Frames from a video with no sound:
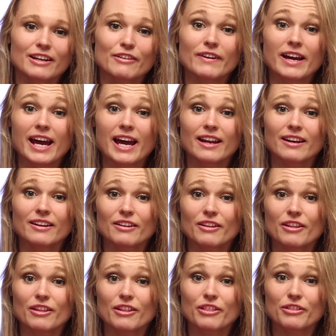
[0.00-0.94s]
if I had
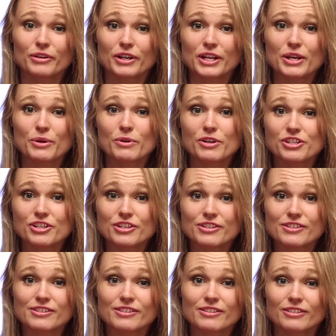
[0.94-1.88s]
three
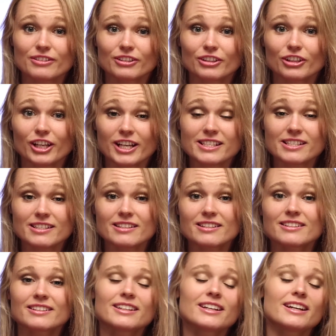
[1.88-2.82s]
wishes granted,